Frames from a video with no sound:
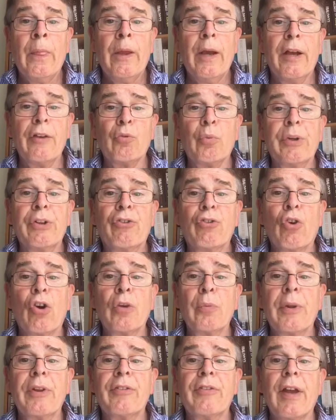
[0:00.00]
As we
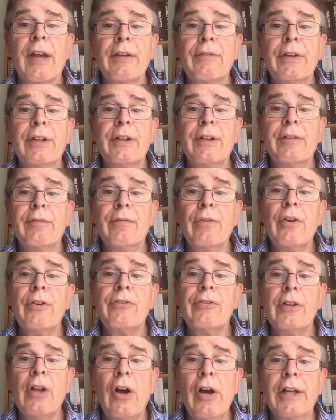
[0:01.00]
join with David in
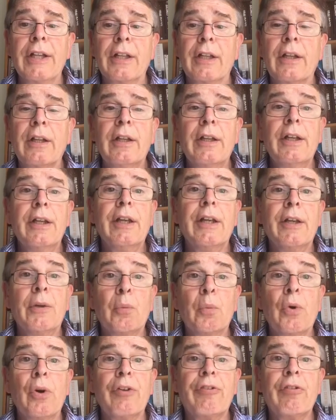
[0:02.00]
verse 9,
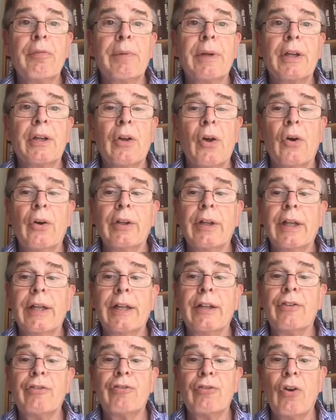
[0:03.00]
in worshipping God
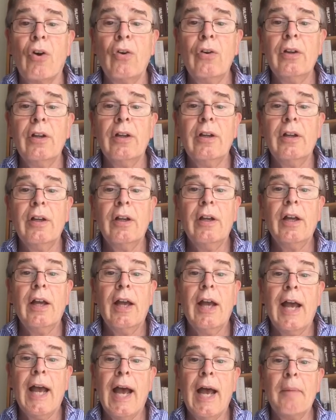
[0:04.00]
in song
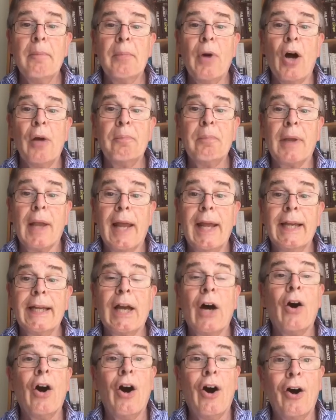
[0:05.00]
and by playing
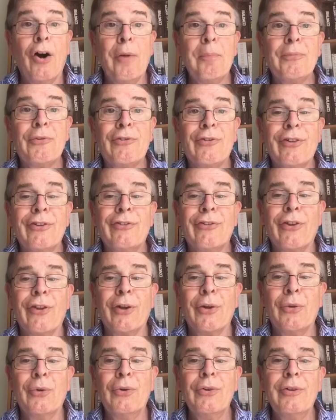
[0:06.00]
our harps to the
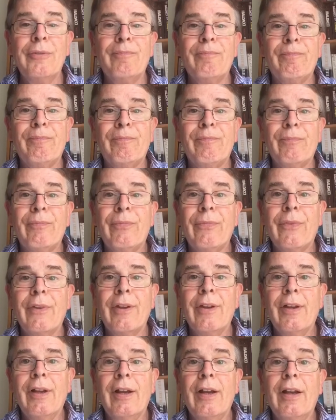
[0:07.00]
Lord.
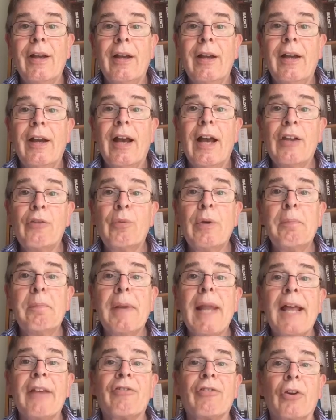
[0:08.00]
As we
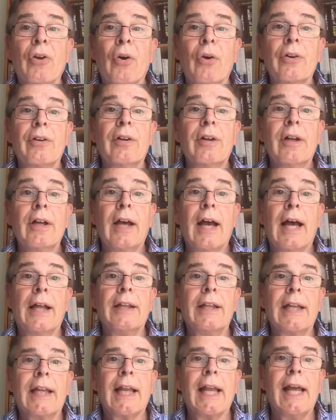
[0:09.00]
bless God
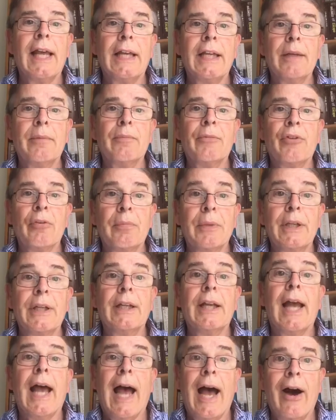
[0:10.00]
and declare him to be
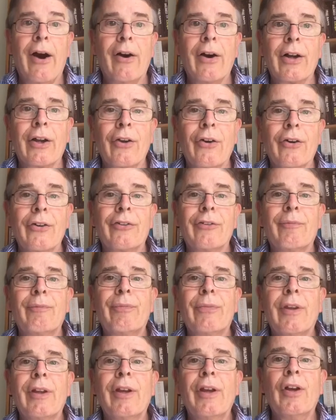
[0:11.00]
our God,
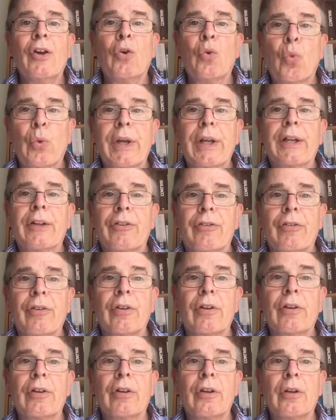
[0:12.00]
we in
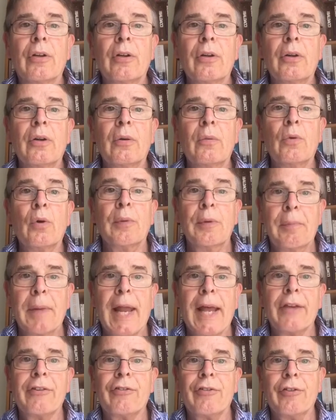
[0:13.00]
turn will be
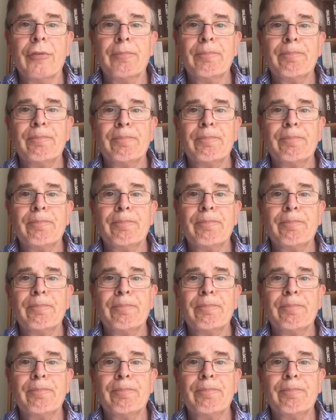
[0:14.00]
blessed.